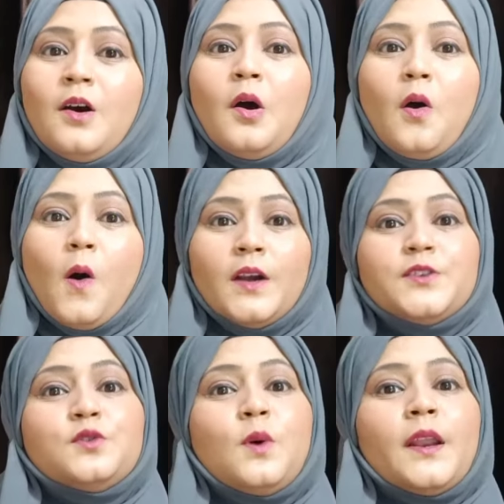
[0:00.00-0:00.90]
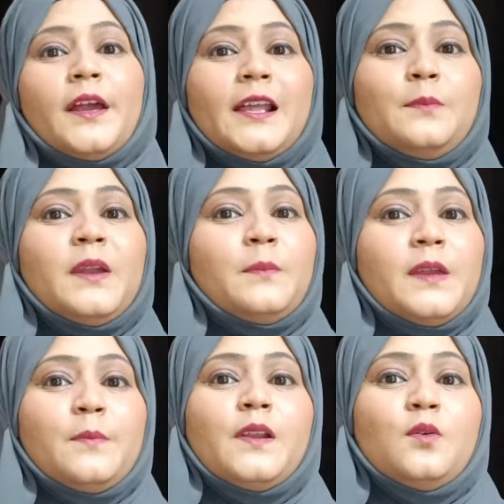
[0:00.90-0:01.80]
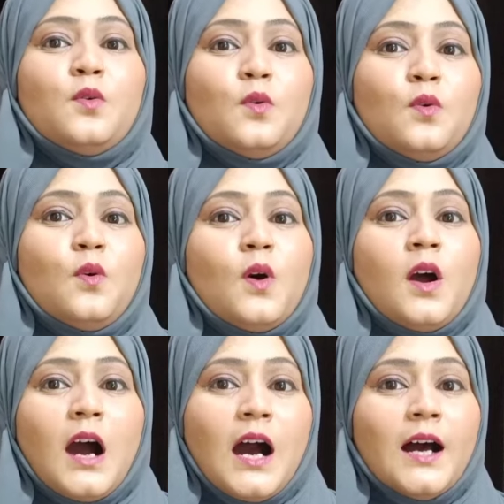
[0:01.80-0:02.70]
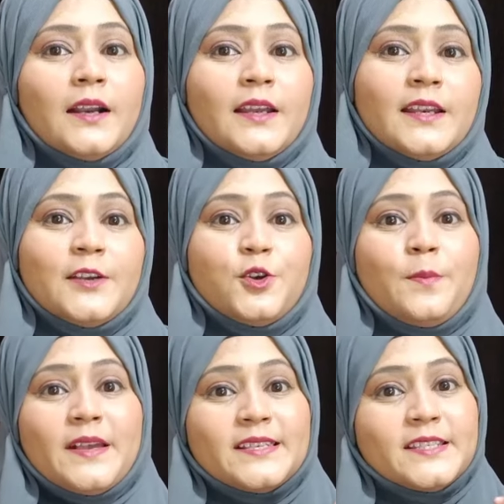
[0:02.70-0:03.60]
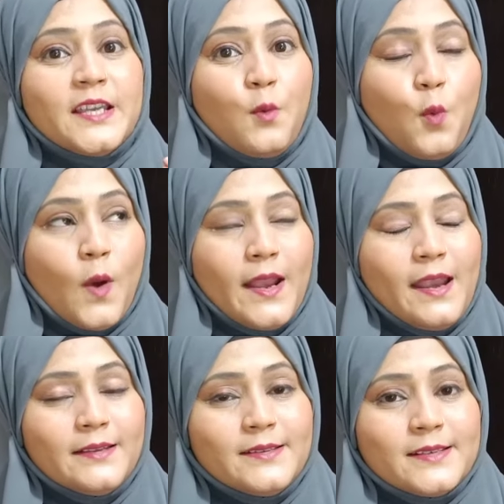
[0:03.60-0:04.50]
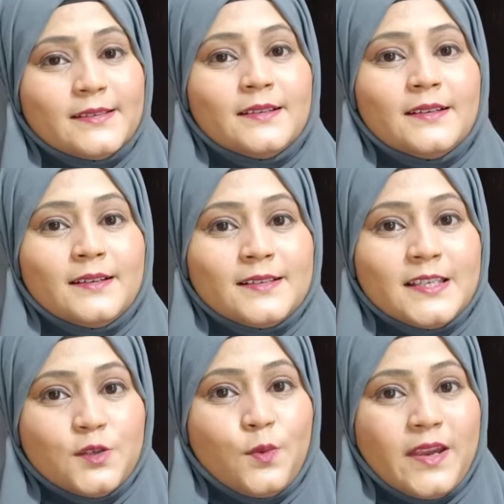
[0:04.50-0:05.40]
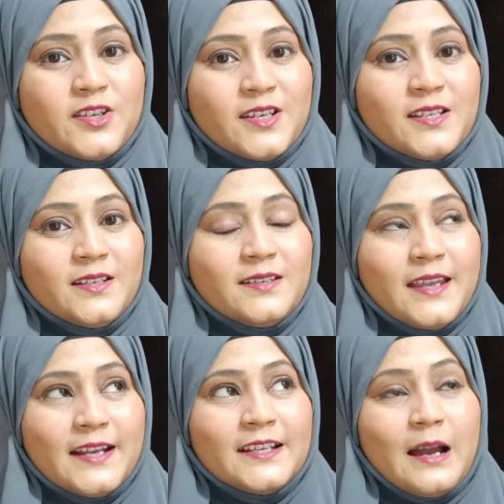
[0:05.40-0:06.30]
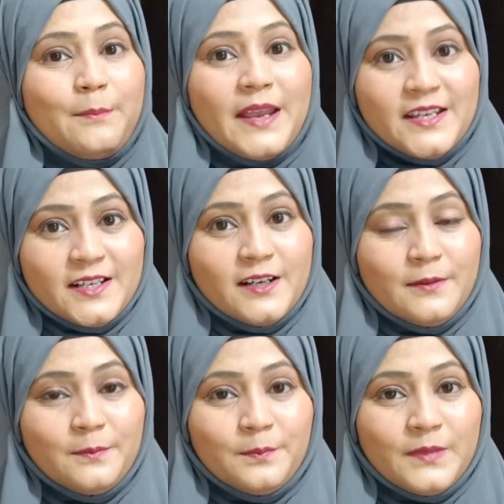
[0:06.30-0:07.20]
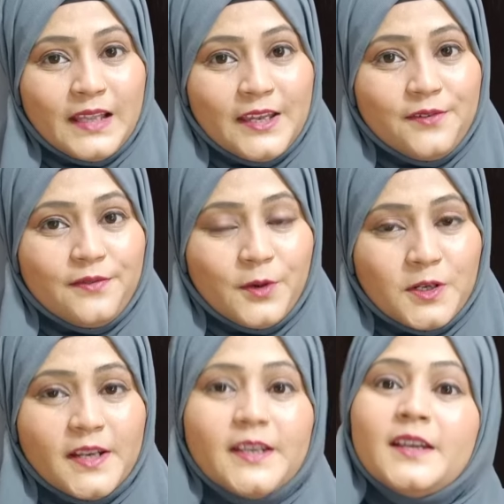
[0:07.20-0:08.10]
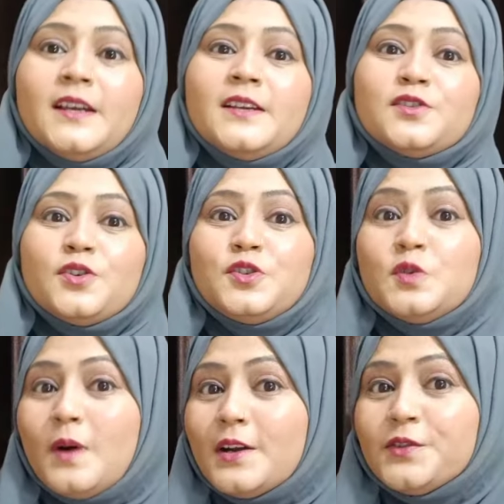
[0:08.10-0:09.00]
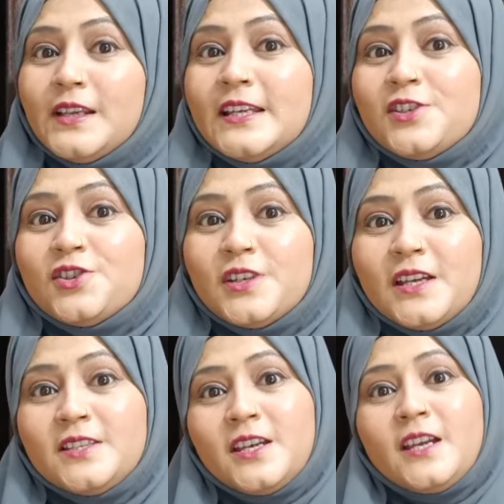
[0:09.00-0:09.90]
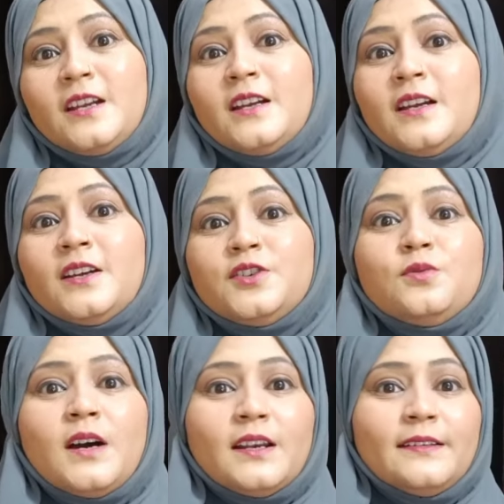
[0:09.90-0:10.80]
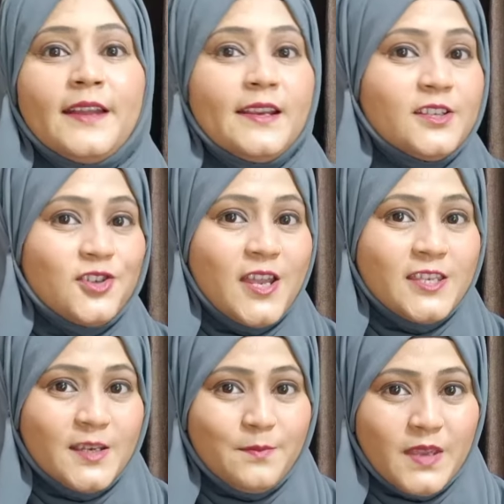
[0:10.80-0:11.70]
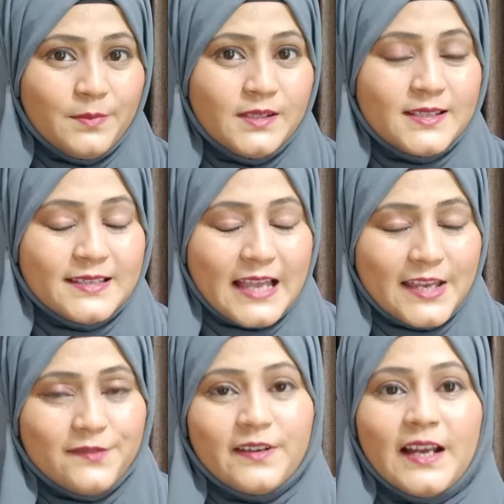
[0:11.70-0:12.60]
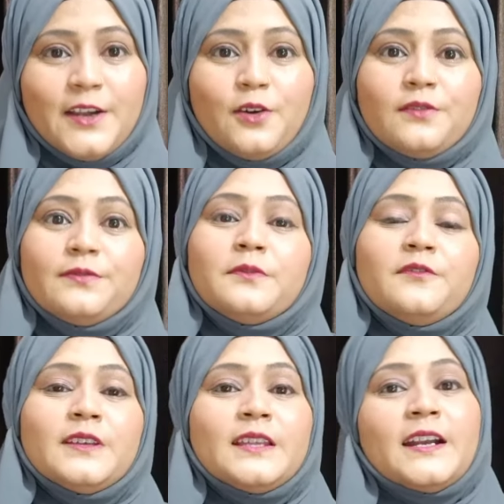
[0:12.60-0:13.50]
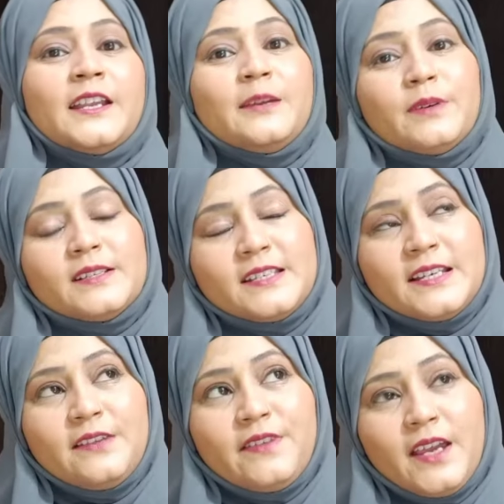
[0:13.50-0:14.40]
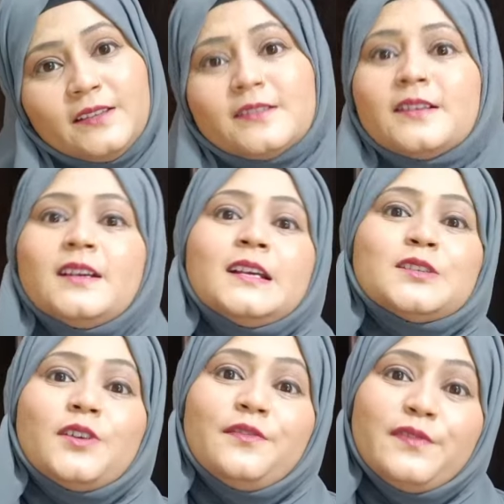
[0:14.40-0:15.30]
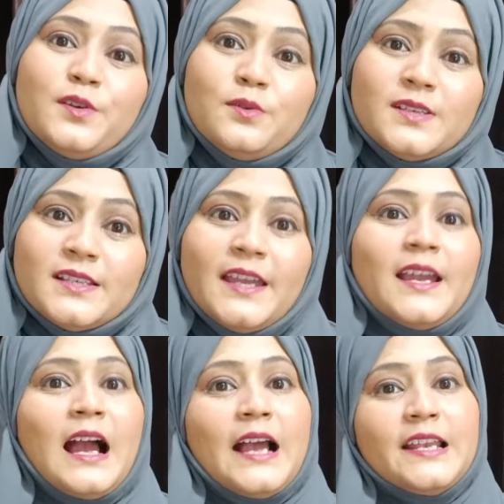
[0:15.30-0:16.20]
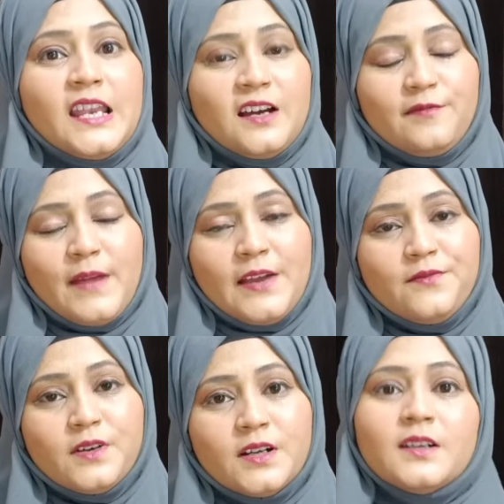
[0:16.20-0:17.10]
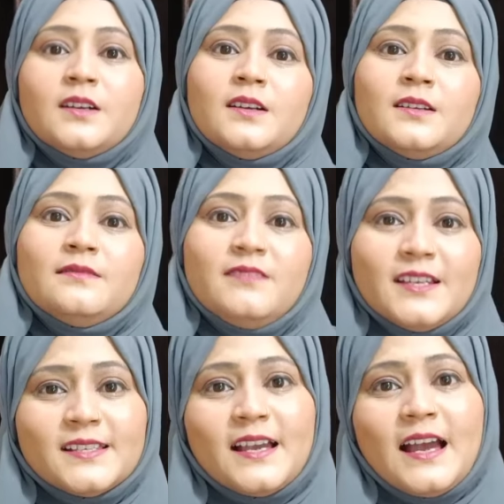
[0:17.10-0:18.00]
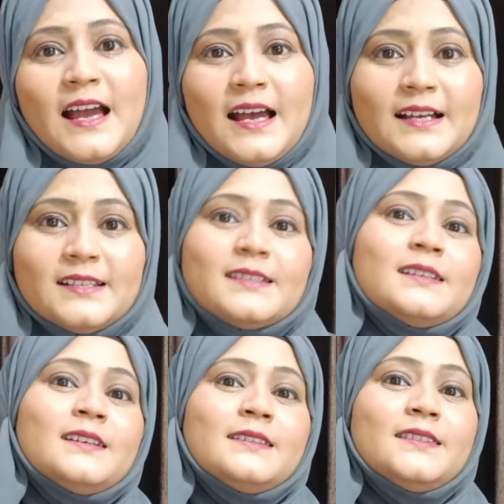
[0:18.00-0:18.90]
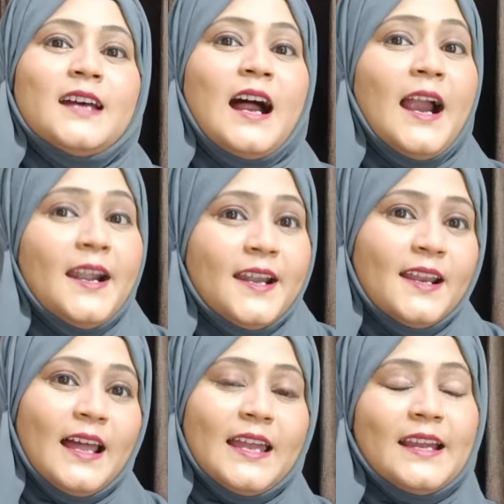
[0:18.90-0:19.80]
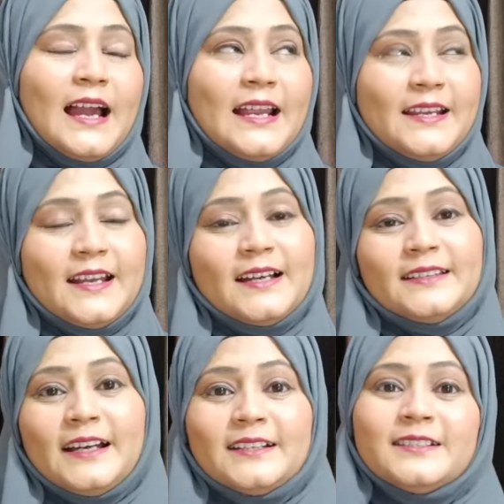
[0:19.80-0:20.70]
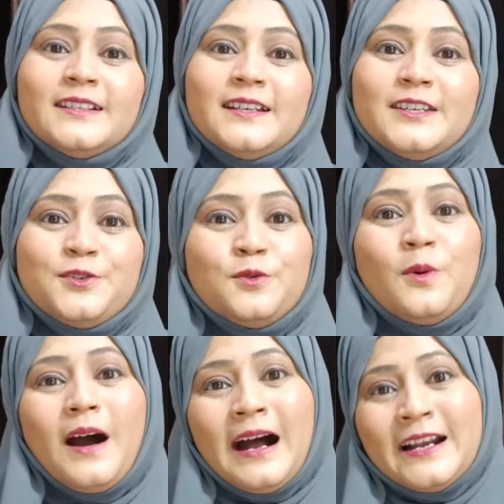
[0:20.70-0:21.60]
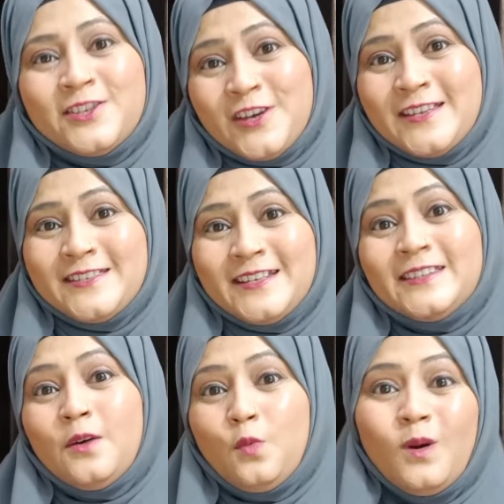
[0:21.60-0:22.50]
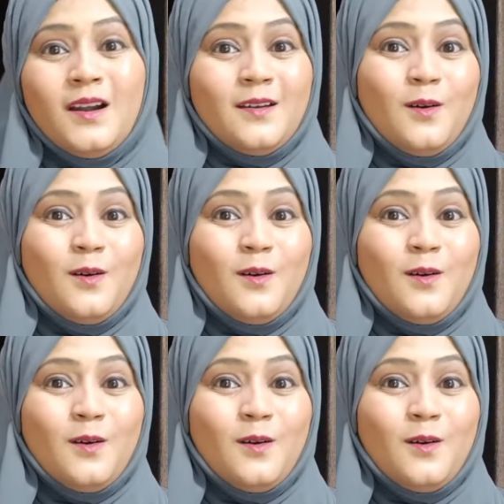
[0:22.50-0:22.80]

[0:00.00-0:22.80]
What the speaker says: or you are helping people who are in a domestic violence situation get a better life. All right. So you are really changing people's life kind of with a deeper significance. So if you say I love my work, this has the underlying idea that you are changing the world,